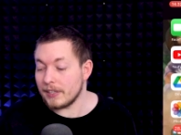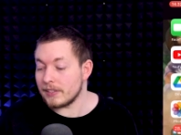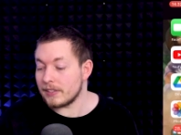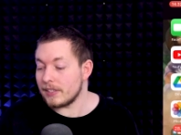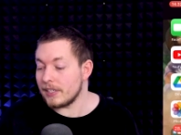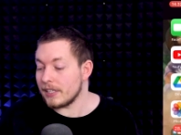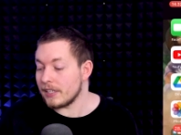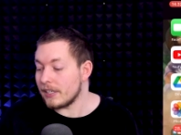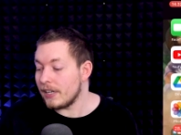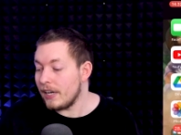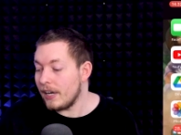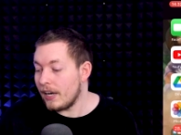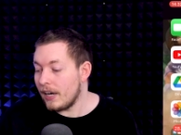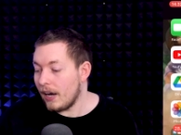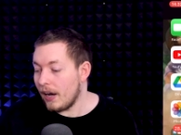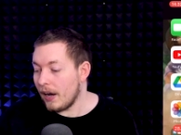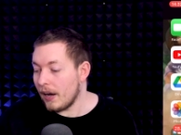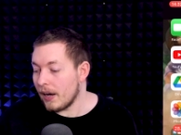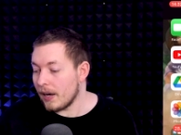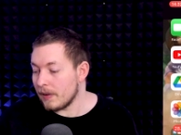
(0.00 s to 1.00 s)
of thing.
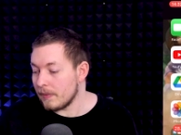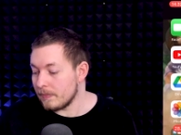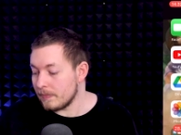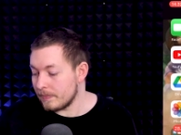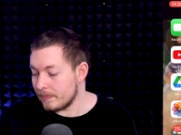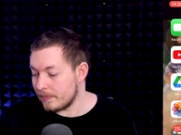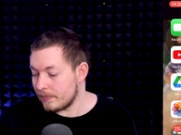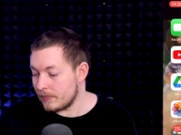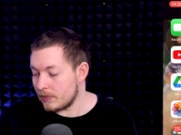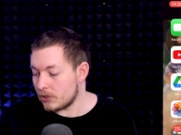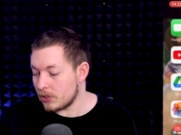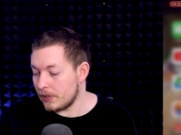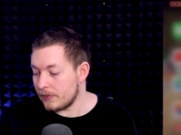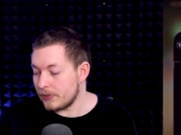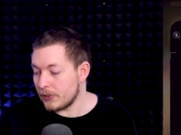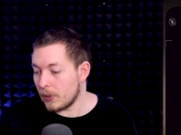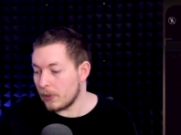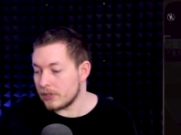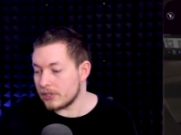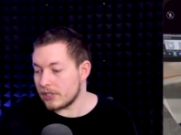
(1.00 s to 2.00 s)
Um, so if you
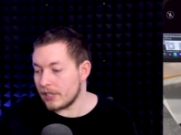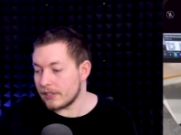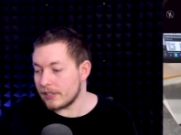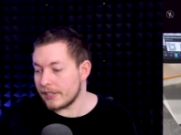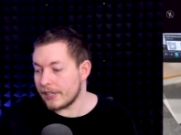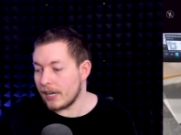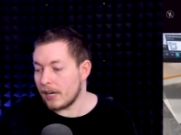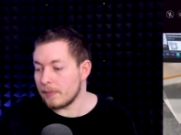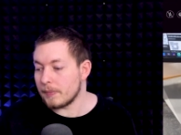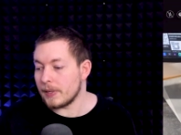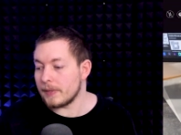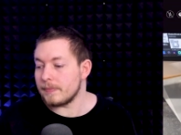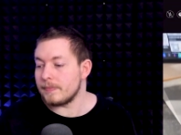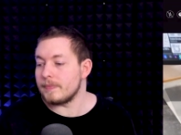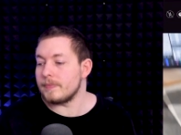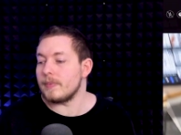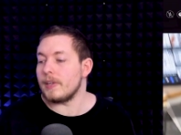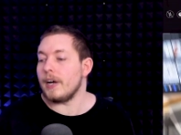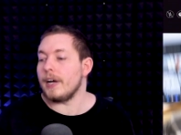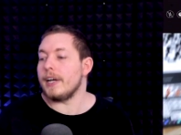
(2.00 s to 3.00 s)
go inside the camera,
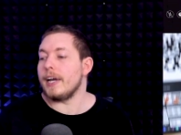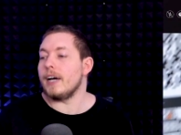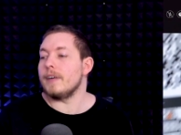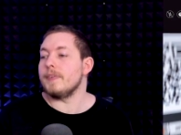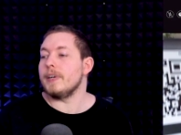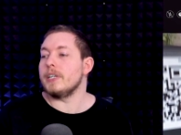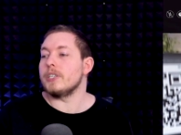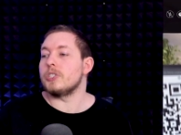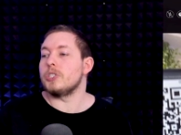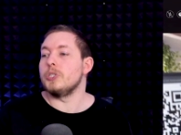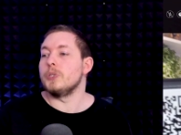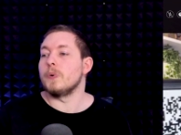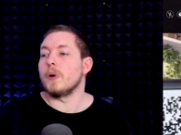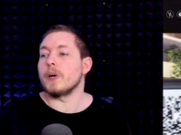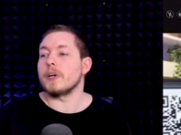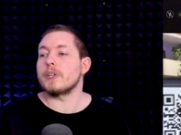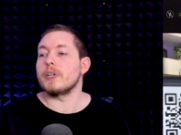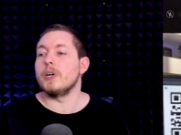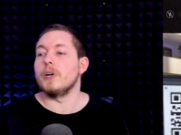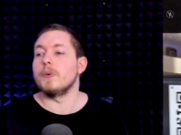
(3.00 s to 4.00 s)
I have a Q R
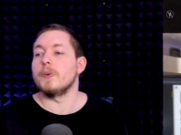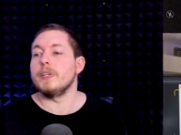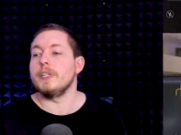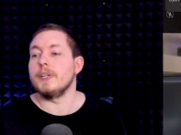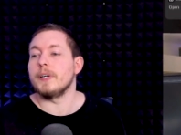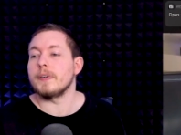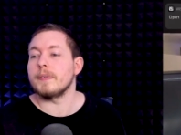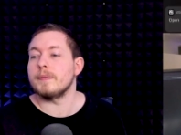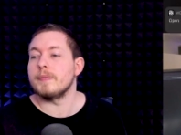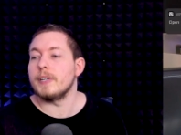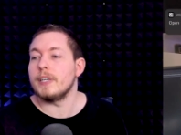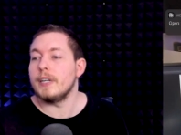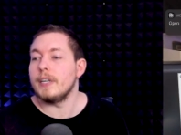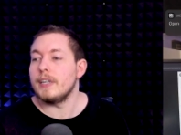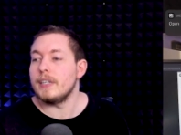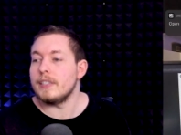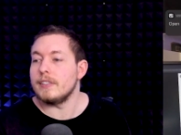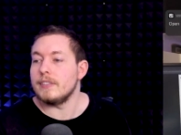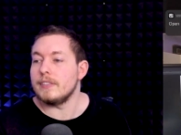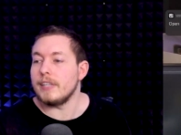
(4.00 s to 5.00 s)
code here
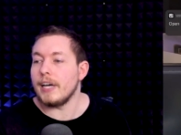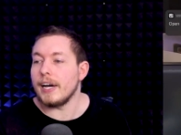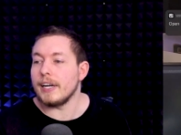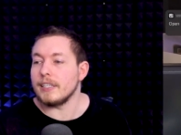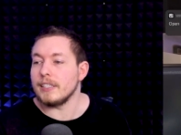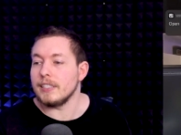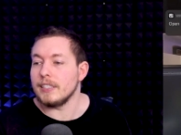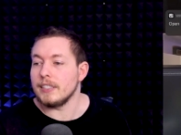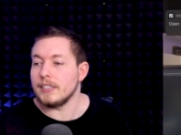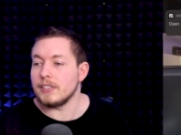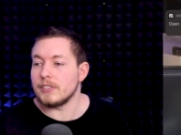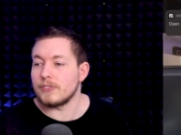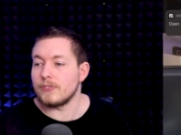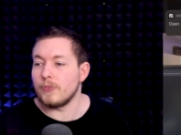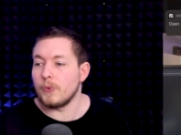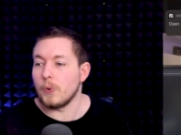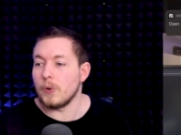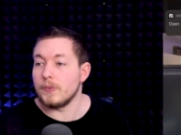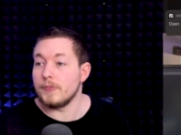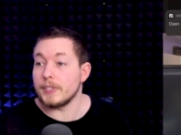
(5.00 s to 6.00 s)
that is
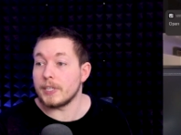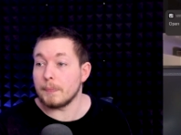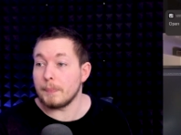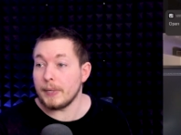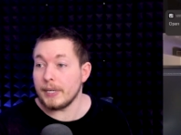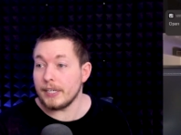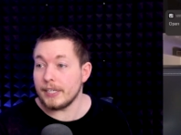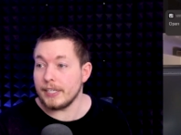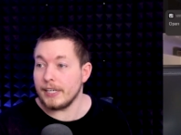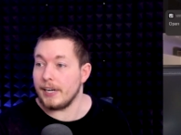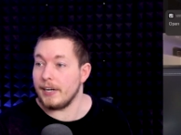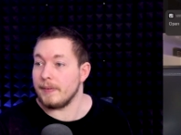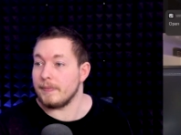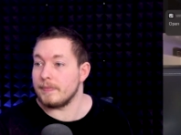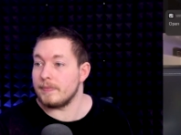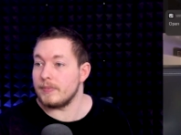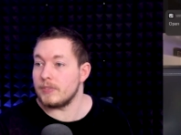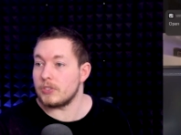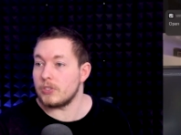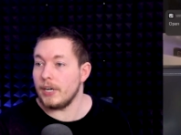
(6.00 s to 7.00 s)
for Wikipedia.
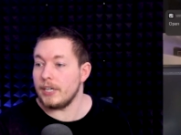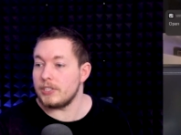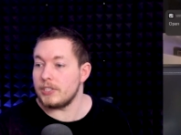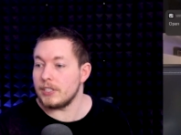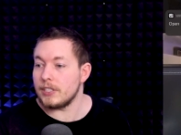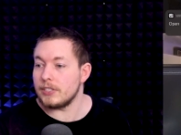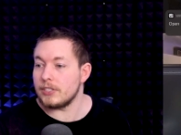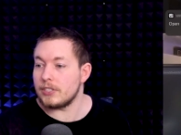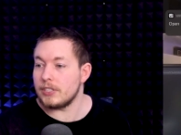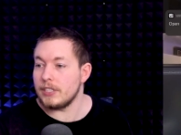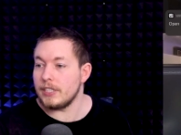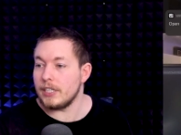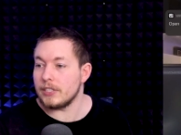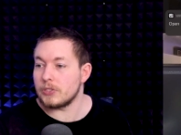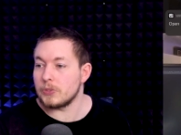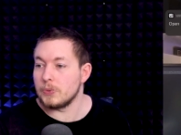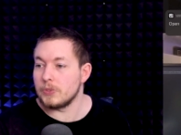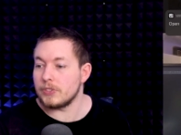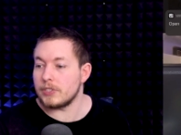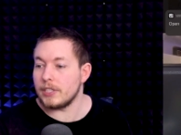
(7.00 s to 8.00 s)
So as you can see, as
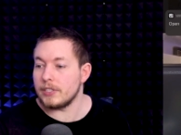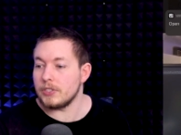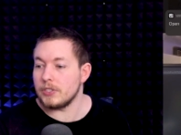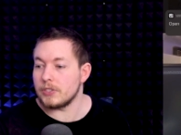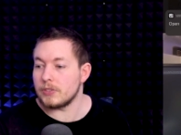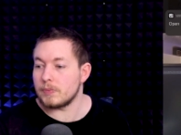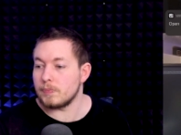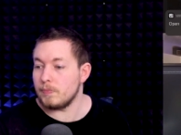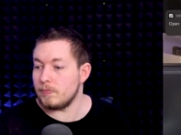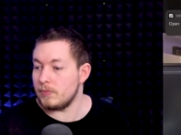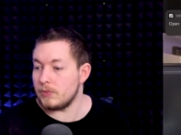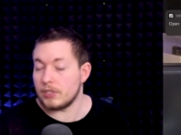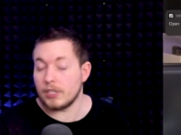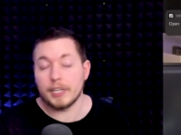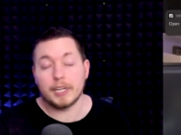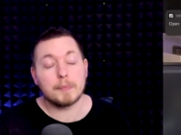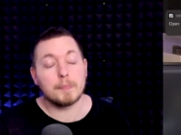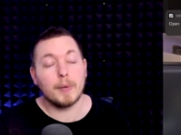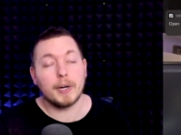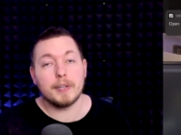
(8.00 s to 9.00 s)
soon as I just
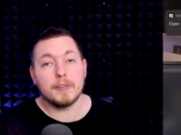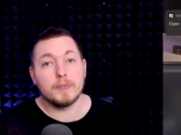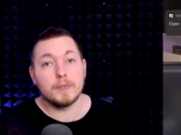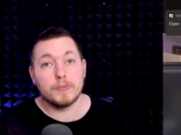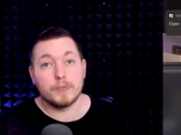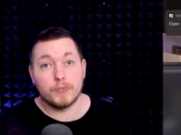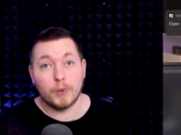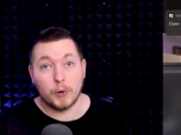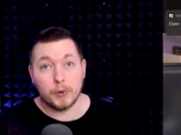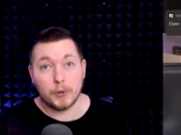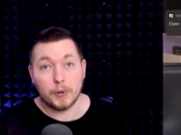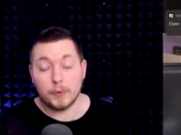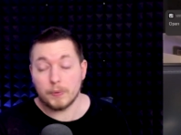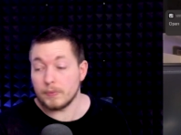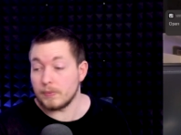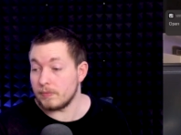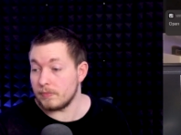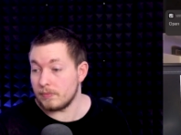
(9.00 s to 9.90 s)
select my photo